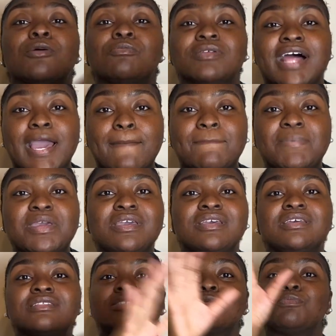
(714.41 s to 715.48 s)
Black
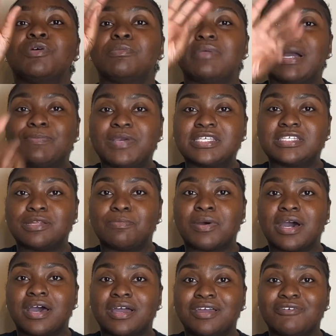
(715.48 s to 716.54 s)
beans, put black beans in the
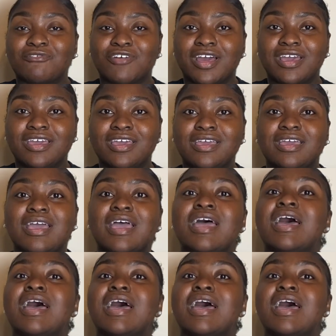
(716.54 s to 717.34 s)
pot, right?